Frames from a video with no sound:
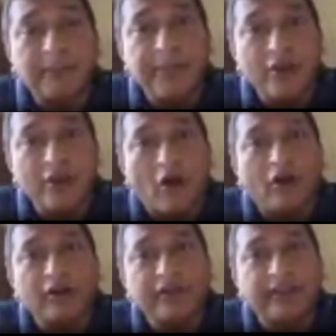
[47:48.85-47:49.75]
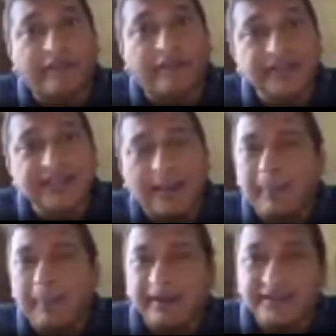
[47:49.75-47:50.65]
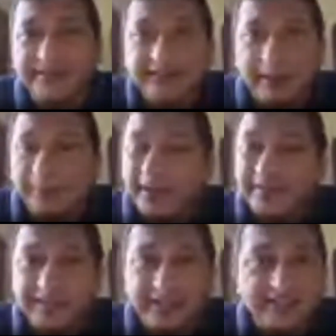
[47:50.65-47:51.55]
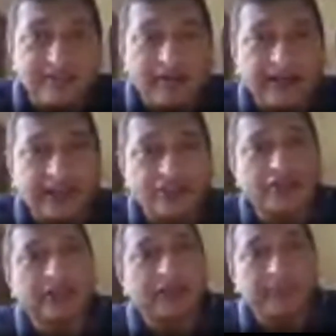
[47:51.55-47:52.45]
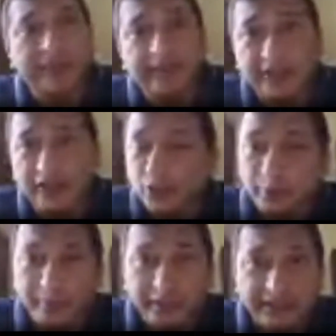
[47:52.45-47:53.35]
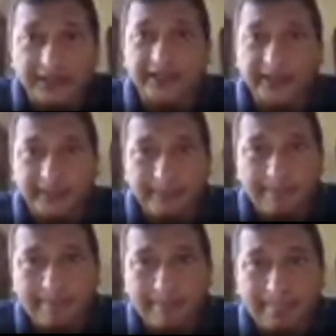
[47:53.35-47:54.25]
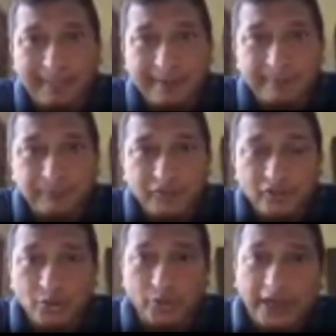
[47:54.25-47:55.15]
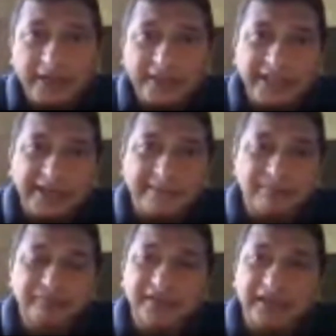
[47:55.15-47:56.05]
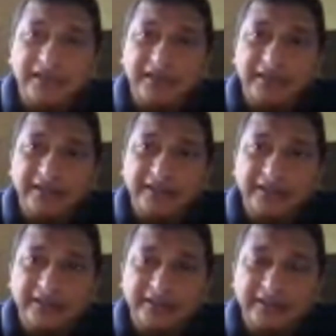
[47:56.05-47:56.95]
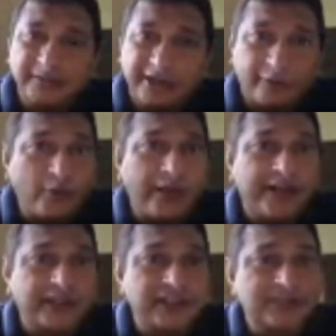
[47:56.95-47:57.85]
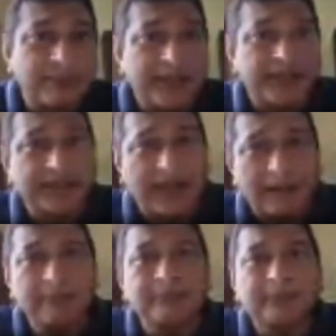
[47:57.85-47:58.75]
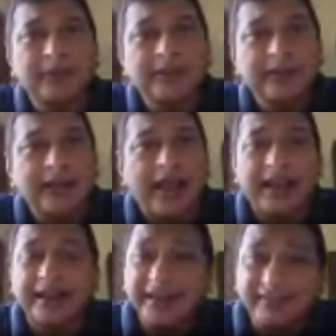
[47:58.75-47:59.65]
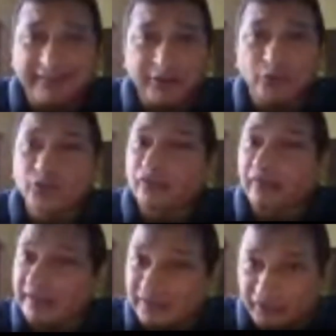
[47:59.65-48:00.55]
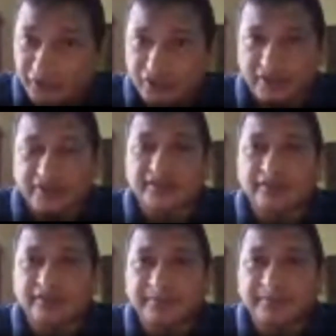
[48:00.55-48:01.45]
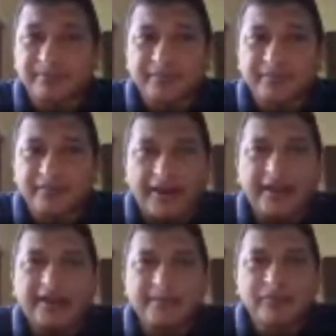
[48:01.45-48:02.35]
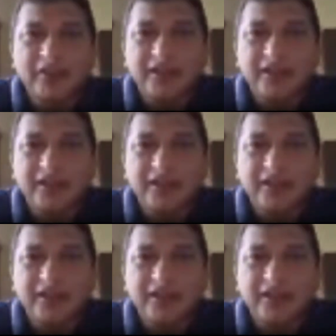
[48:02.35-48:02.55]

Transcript: beyond the risk capacities the financial intermediaries should be taking. So then the regulators might come and introduce restrictions, right?